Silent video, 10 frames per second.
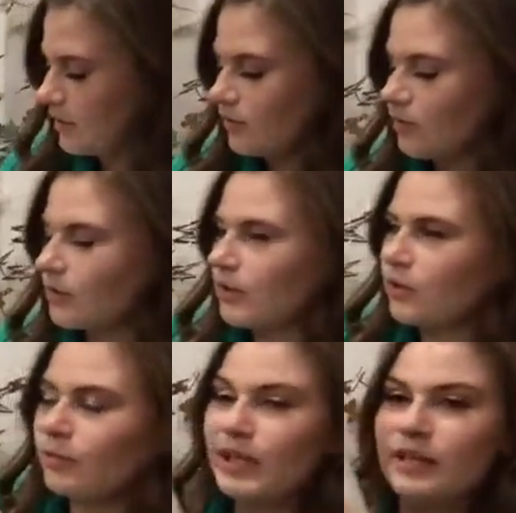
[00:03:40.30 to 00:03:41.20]
So the
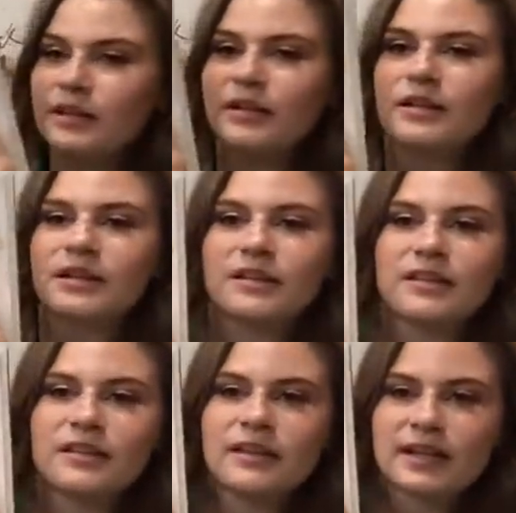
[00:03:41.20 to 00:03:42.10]
queen,
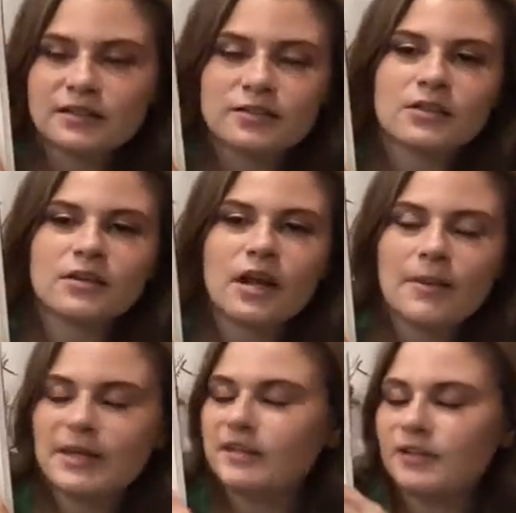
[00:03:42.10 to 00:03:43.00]
the nectar, I
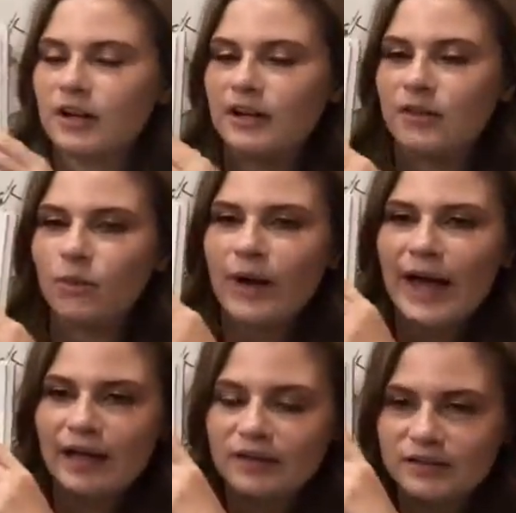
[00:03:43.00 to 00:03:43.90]
mean, sorry, the
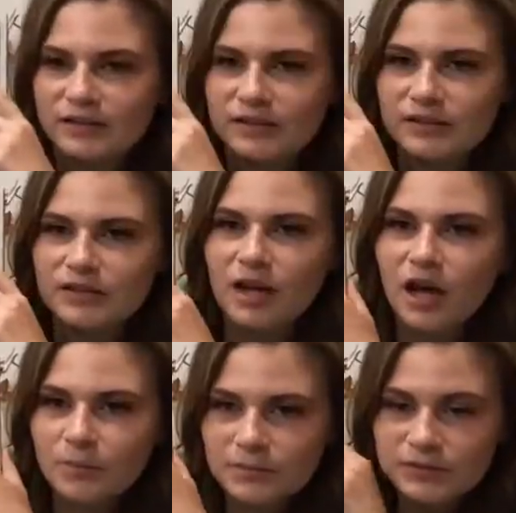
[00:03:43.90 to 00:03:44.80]
wax
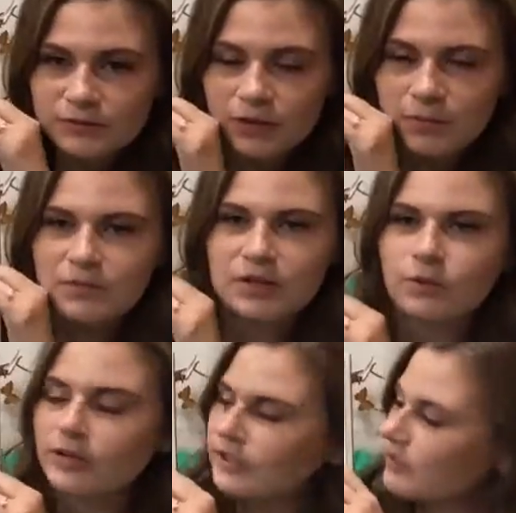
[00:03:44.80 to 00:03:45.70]
comes from the
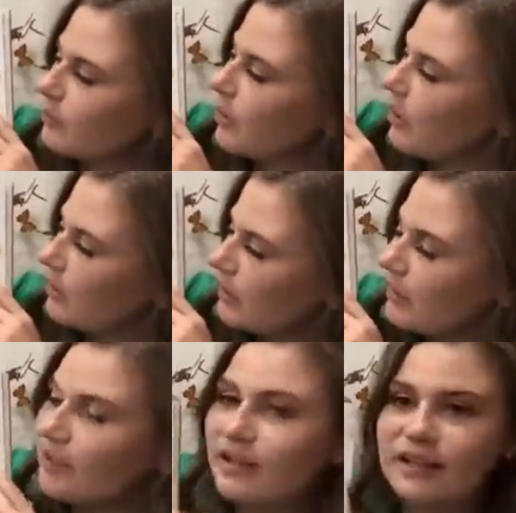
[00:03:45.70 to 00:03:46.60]
queen's
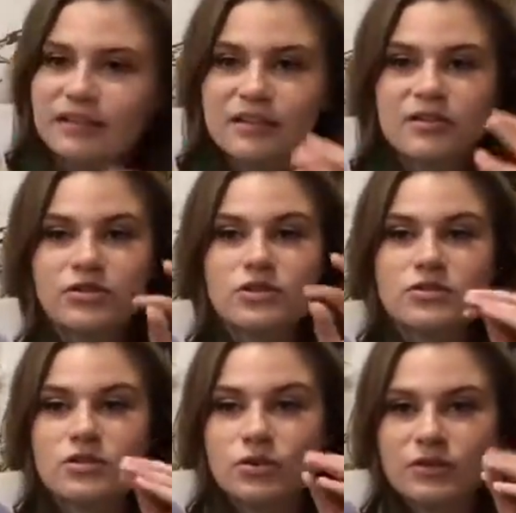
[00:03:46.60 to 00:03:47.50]
body. Then she
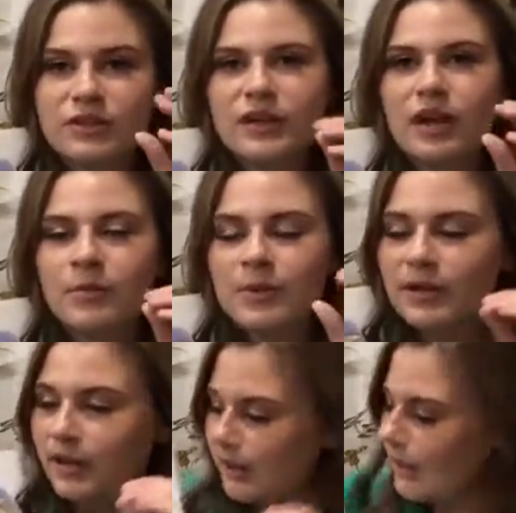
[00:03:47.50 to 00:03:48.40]
chews it up
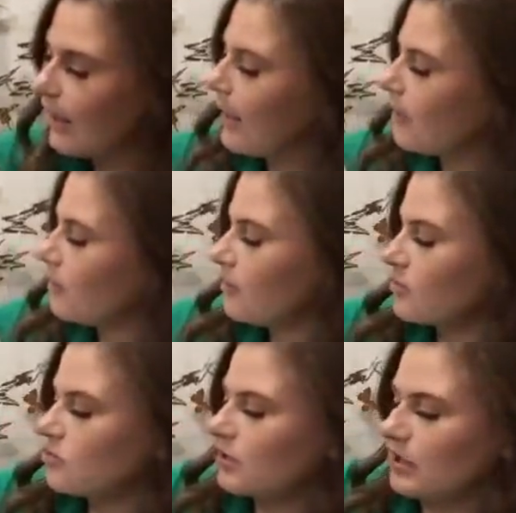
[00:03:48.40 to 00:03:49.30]
and
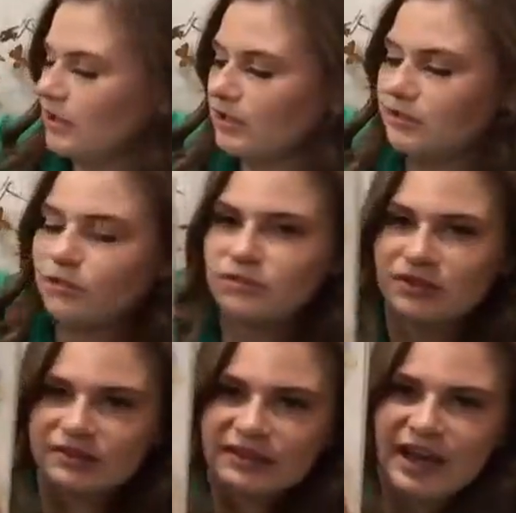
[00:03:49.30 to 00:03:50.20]
she
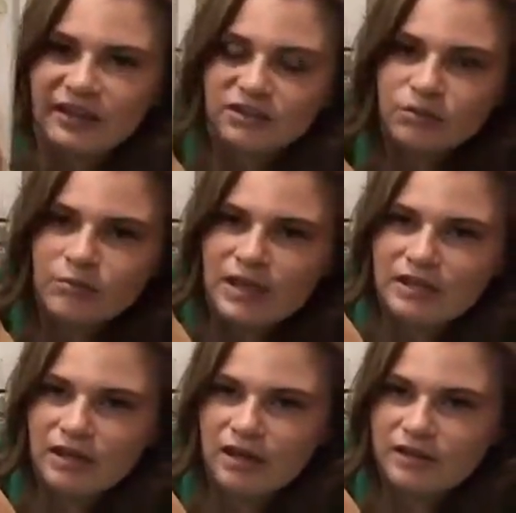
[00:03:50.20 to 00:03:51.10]
uses that to
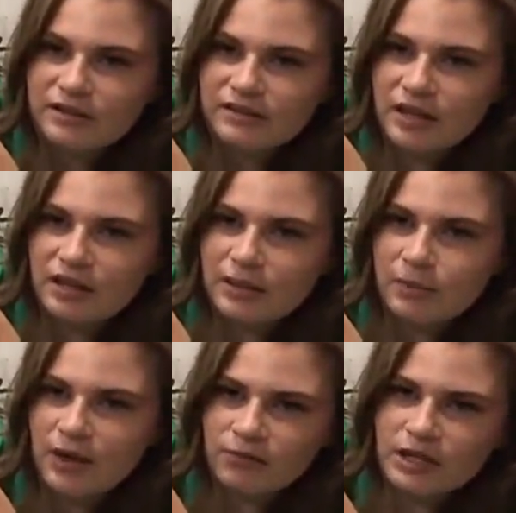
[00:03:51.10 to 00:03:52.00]
make a, this honey
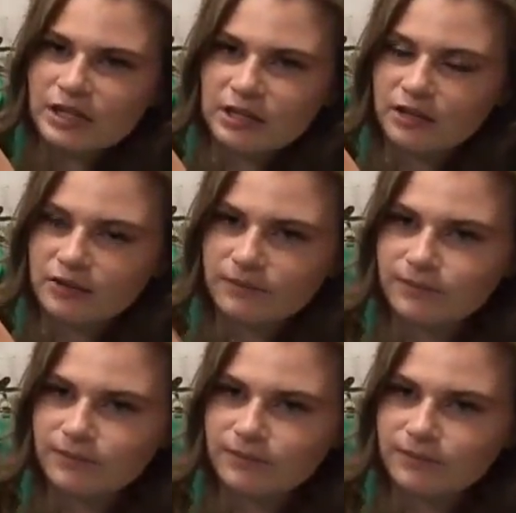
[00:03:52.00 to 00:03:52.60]
pot right here.